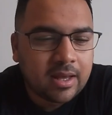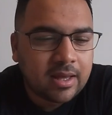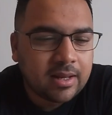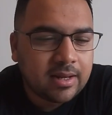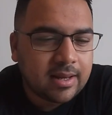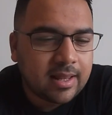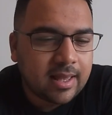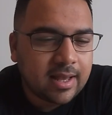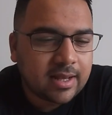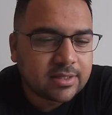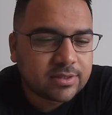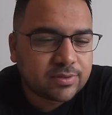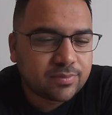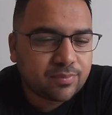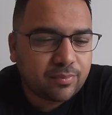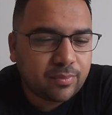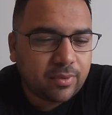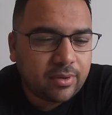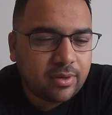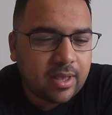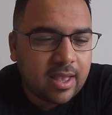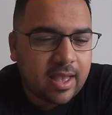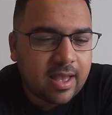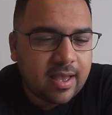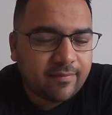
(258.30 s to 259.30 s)
Next,
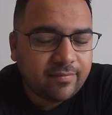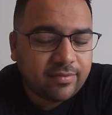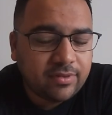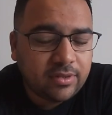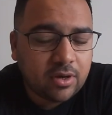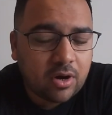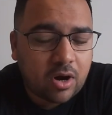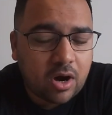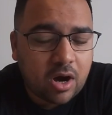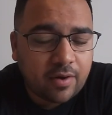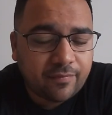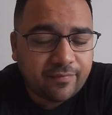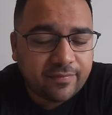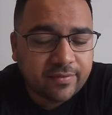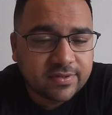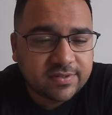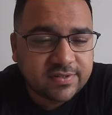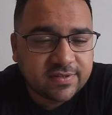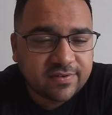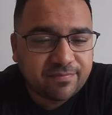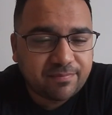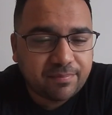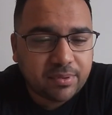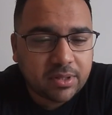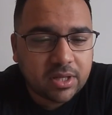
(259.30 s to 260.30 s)
we have the
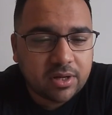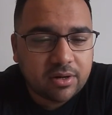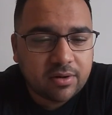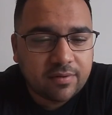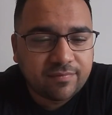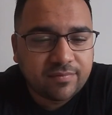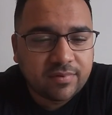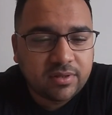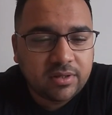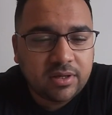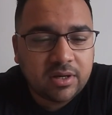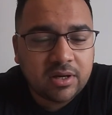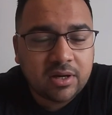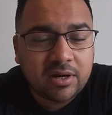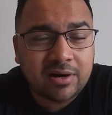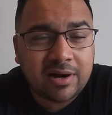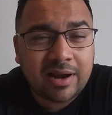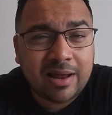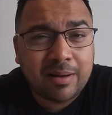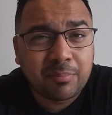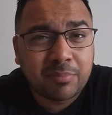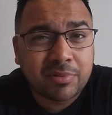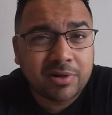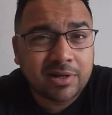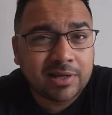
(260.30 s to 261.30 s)
Offensive Player of the Year.
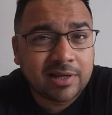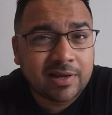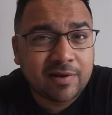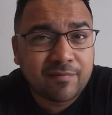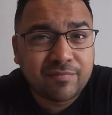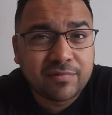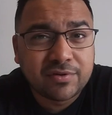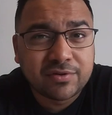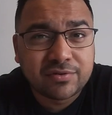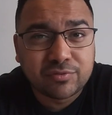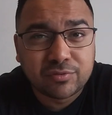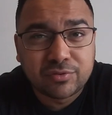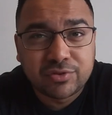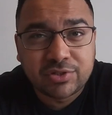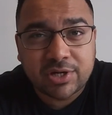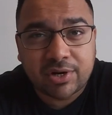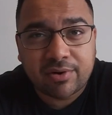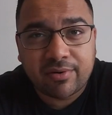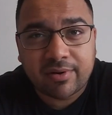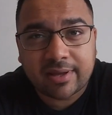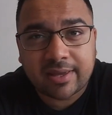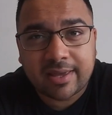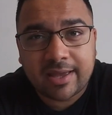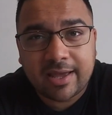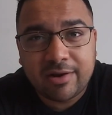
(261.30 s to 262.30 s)
I'm going to give this to
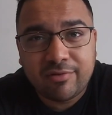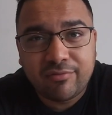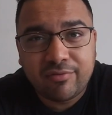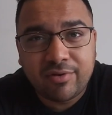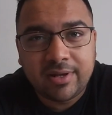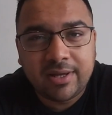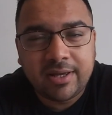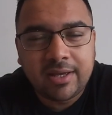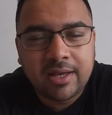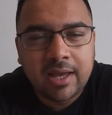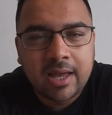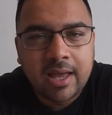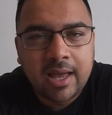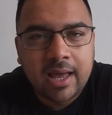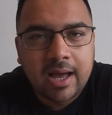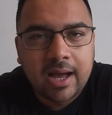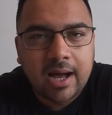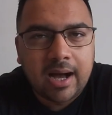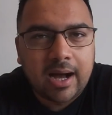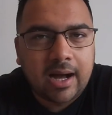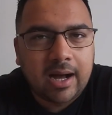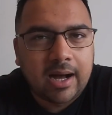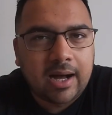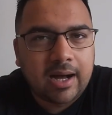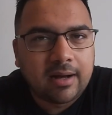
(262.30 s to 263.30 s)
Derrick Henry.
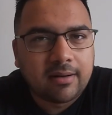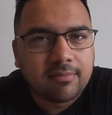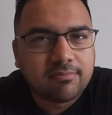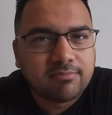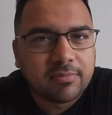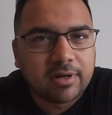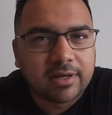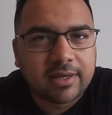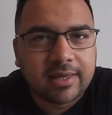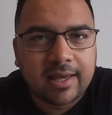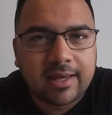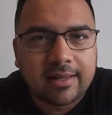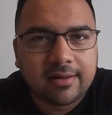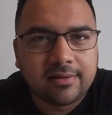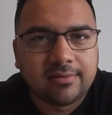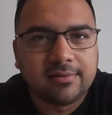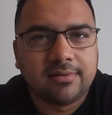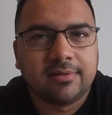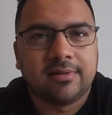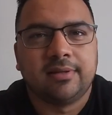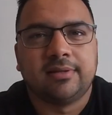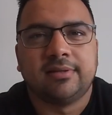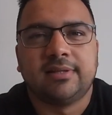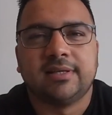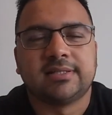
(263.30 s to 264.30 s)

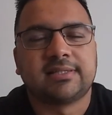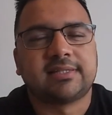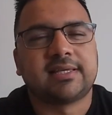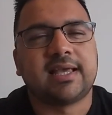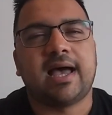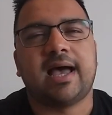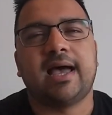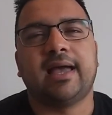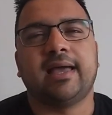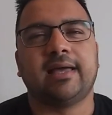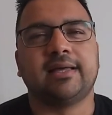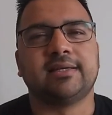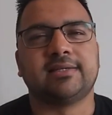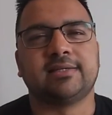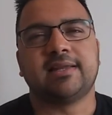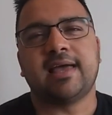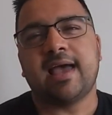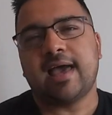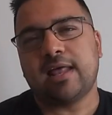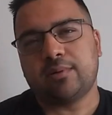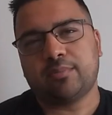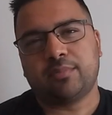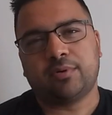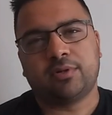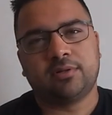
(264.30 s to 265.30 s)
Again, this guy is an
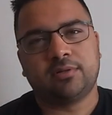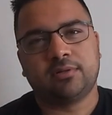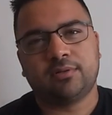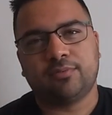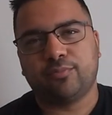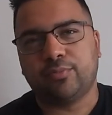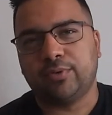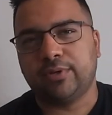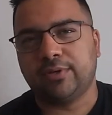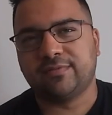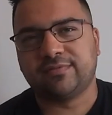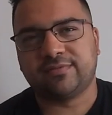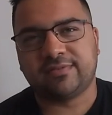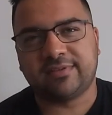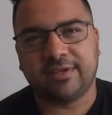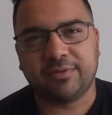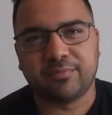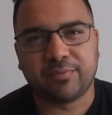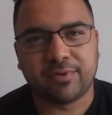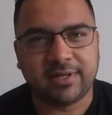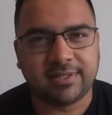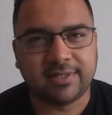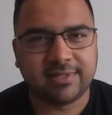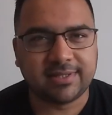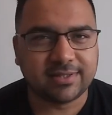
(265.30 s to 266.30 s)
animal. We've seen
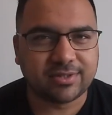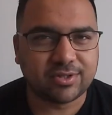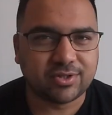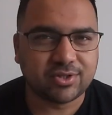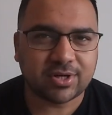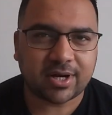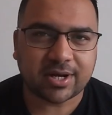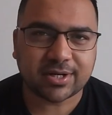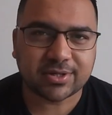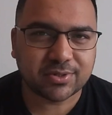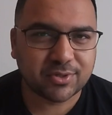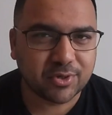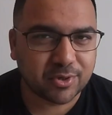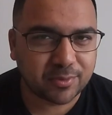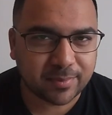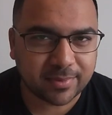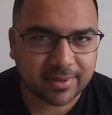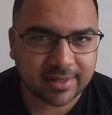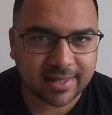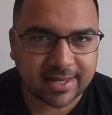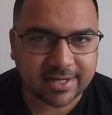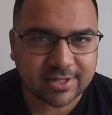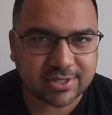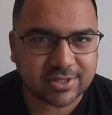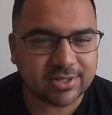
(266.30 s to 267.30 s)
what he did to Josh Norman
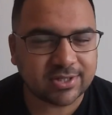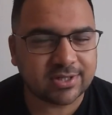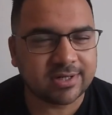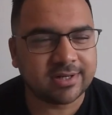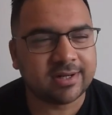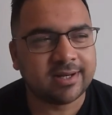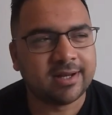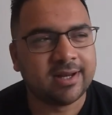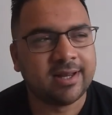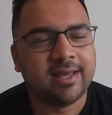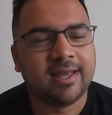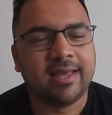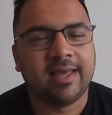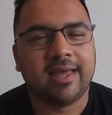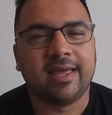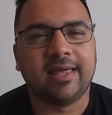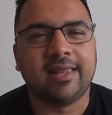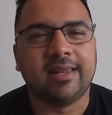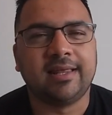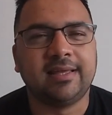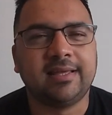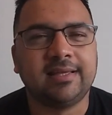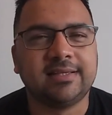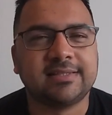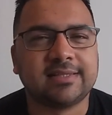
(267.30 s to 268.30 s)
last year.
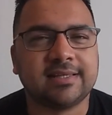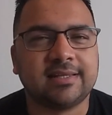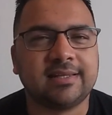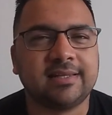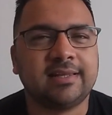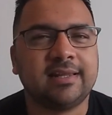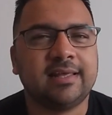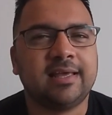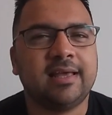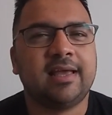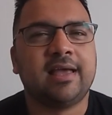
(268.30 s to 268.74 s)
And he's an